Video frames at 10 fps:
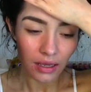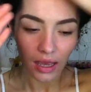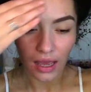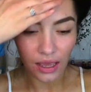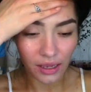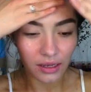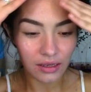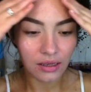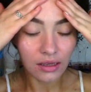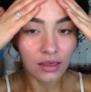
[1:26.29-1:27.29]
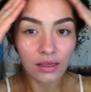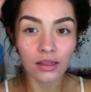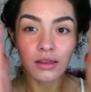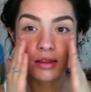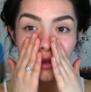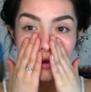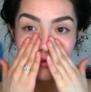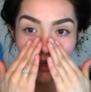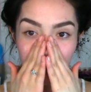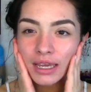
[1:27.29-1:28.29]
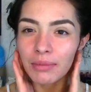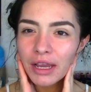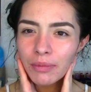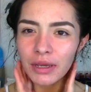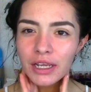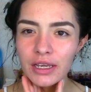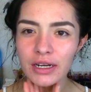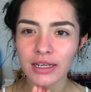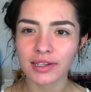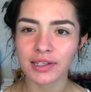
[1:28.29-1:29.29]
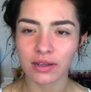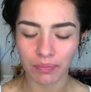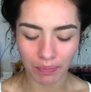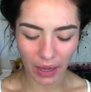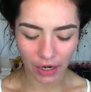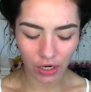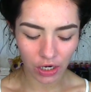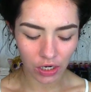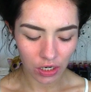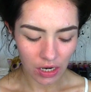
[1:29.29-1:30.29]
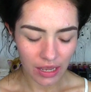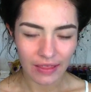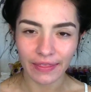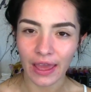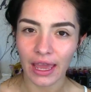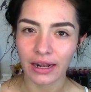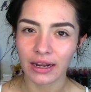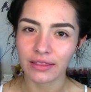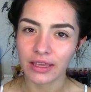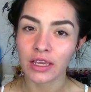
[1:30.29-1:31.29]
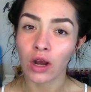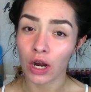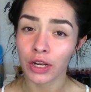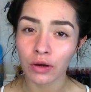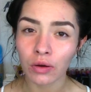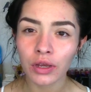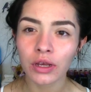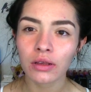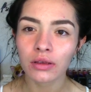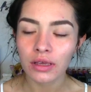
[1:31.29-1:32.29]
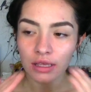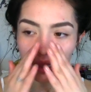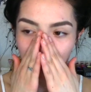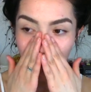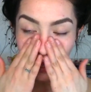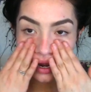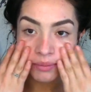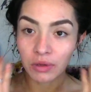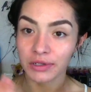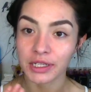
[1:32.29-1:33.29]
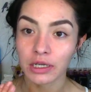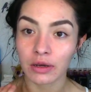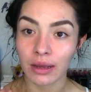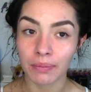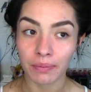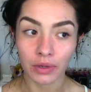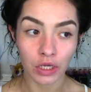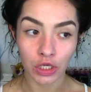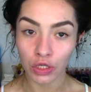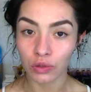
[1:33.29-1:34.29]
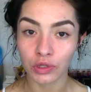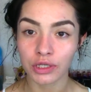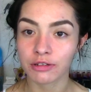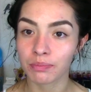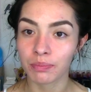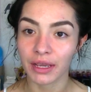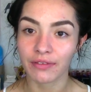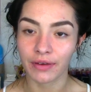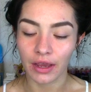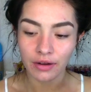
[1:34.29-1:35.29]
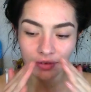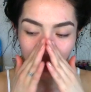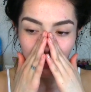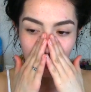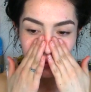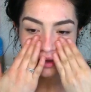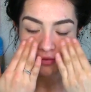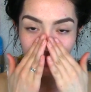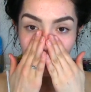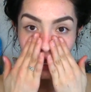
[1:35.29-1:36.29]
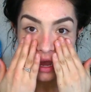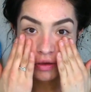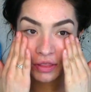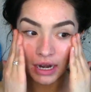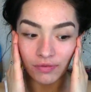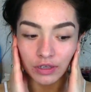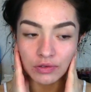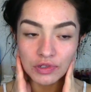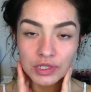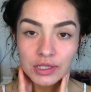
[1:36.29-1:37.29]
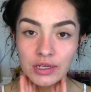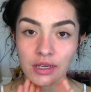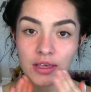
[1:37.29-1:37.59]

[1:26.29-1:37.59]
I love it. In my opinion, it's better than the argan oil that I'm also a huge big fan of it, but for now that I've used